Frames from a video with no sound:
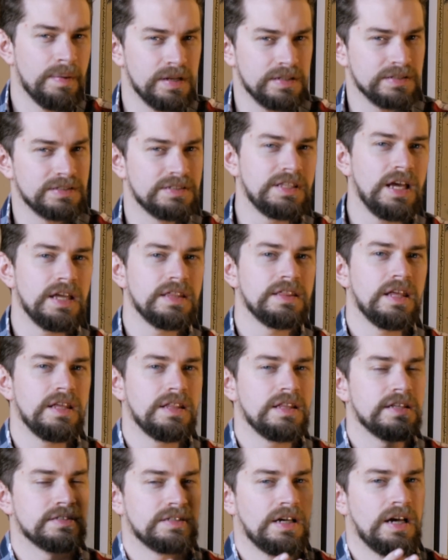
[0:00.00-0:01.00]
but instead they
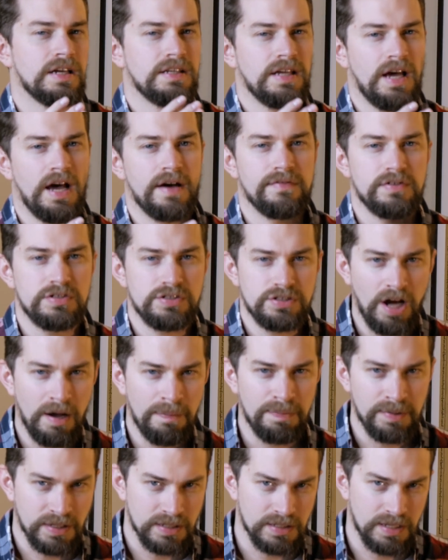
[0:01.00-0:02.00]
decide to have a
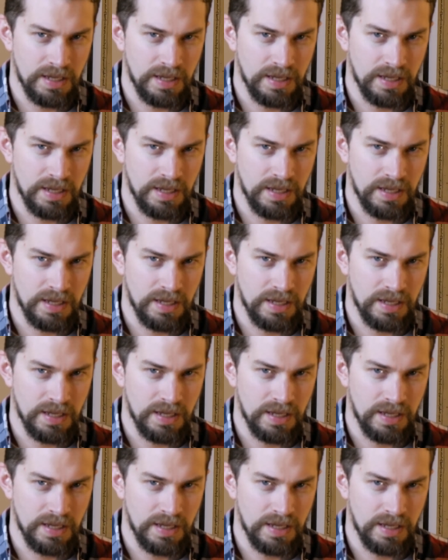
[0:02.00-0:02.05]
shopping